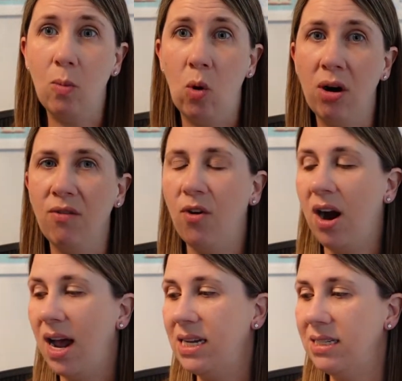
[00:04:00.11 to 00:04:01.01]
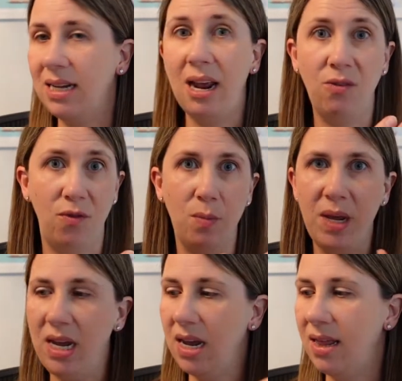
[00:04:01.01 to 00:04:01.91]
more for us and for
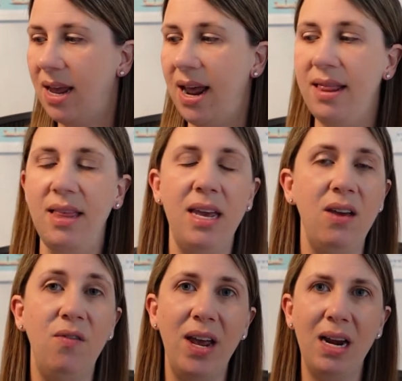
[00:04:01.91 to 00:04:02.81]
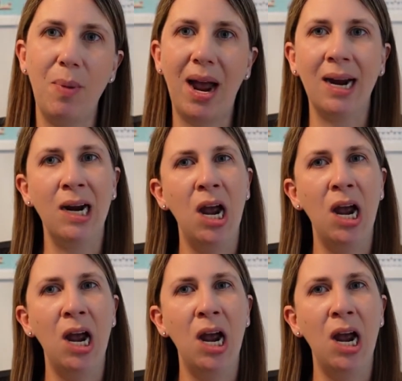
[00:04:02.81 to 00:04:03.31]
me than the Fanny Pack,